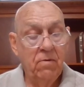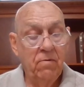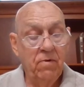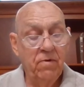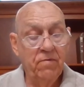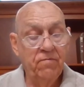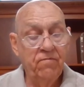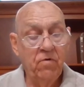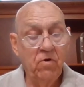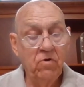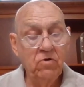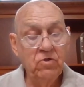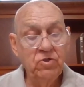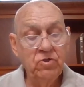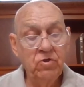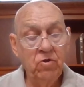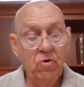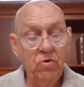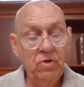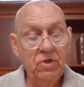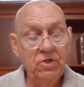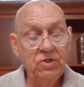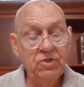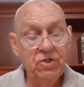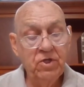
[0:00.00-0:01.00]
With verse
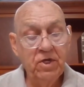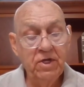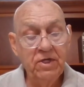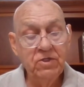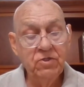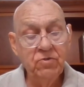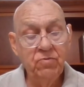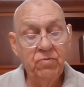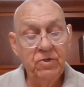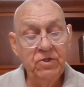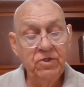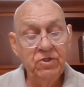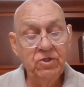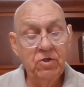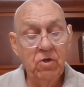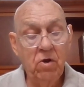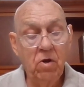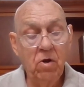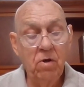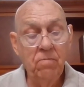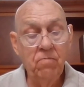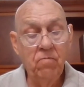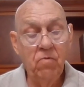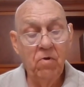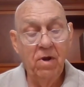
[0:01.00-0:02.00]
36, we
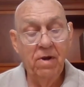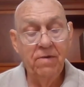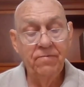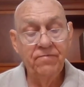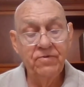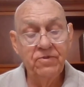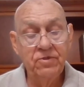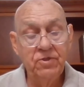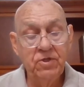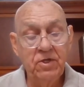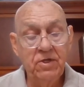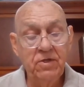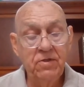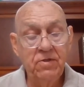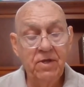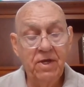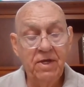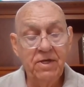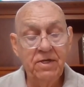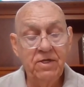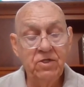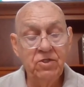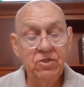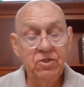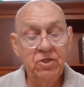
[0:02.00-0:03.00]
start prophecy
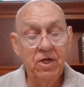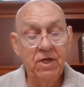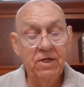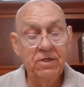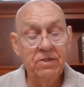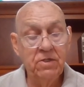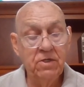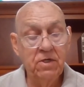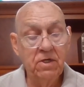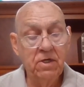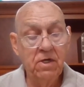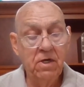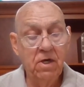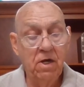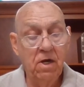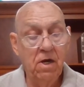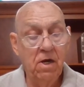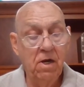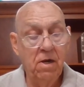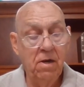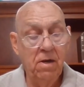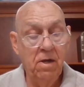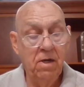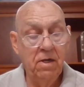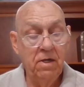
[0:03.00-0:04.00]
that is yet to
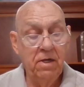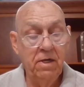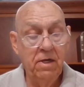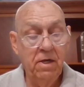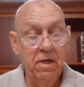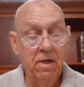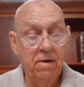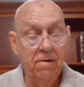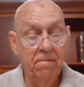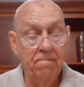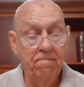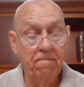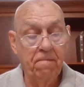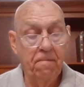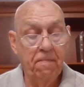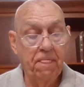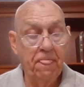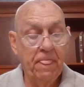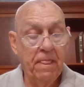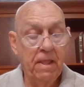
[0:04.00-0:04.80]
come.